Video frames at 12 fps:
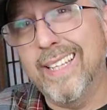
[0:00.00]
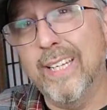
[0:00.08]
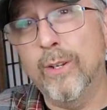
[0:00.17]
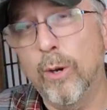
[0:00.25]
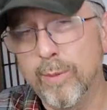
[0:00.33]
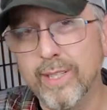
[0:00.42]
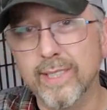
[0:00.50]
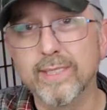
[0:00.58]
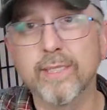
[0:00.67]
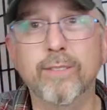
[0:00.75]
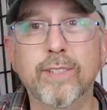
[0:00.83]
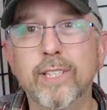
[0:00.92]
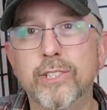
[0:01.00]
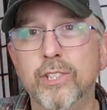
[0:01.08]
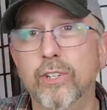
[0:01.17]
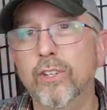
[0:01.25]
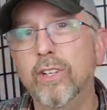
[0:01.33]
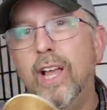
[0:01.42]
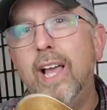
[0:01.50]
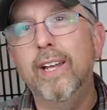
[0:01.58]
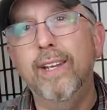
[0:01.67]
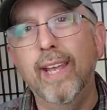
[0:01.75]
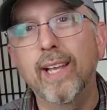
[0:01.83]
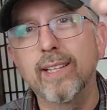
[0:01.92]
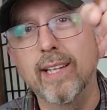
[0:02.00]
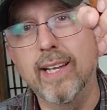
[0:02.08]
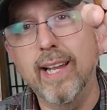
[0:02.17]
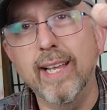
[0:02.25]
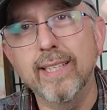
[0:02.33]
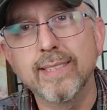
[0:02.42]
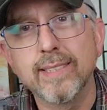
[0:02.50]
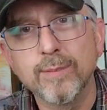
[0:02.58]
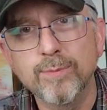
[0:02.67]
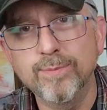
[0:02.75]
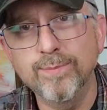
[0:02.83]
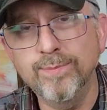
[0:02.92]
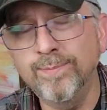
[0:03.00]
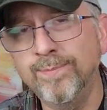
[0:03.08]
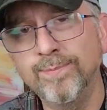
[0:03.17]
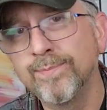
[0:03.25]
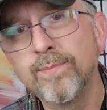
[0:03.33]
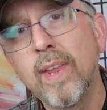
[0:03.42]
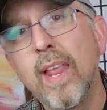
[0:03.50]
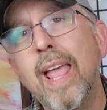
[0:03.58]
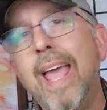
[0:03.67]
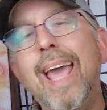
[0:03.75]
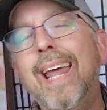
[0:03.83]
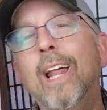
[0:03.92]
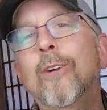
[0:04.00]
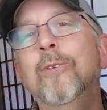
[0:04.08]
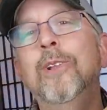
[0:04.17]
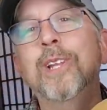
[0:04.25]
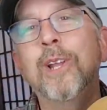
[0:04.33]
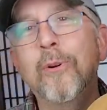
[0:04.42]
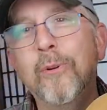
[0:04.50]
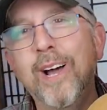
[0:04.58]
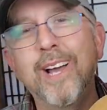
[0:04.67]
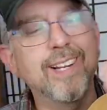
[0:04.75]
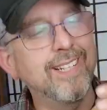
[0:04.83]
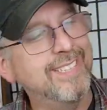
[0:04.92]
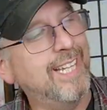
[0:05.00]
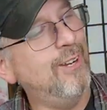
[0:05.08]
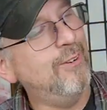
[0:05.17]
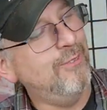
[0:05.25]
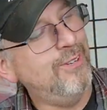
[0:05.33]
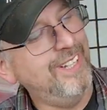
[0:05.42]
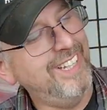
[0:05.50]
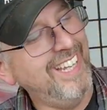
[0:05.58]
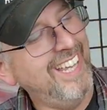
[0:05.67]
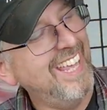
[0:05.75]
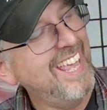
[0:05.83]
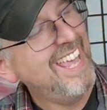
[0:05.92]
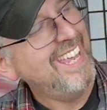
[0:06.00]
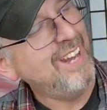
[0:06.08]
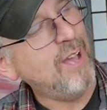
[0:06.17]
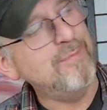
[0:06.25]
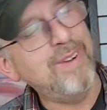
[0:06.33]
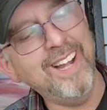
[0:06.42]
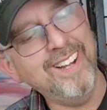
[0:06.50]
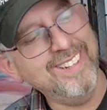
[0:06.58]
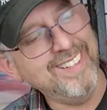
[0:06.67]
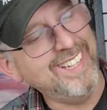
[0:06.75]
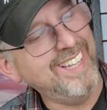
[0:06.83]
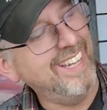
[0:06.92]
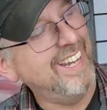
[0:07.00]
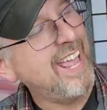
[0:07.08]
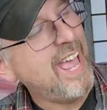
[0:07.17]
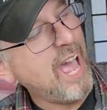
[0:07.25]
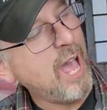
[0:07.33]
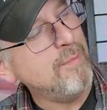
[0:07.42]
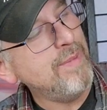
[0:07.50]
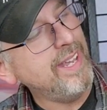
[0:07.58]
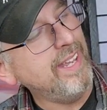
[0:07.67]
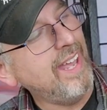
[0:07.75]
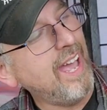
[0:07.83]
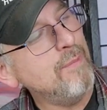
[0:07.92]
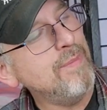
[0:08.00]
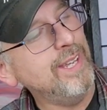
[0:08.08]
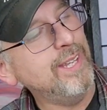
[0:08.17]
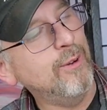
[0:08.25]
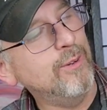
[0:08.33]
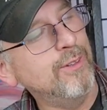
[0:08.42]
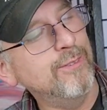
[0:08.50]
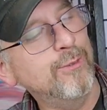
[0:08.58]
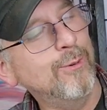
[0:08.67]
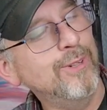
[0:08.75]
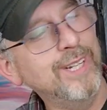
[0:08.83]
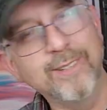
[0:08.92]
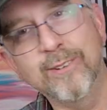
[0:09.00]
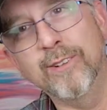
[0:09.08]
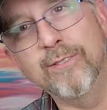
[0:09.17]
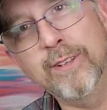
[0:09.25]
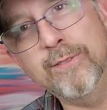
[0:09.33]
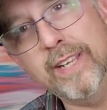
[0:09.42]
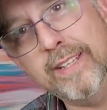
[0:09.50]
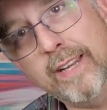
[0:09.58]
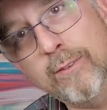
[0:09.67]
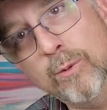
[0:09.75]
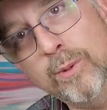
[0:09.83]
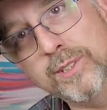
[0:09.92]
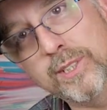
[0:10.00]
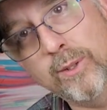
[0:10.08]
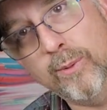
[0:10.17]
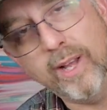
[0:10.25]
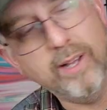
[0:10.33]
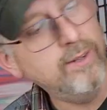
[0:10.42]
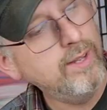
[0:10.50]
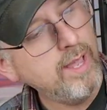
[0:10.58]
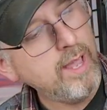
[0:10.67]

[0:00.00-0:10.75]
the guitar because of that sure line neck that it has. And I don't really know why, because I barely get, I may go to the 14th or the 15th every once in a while,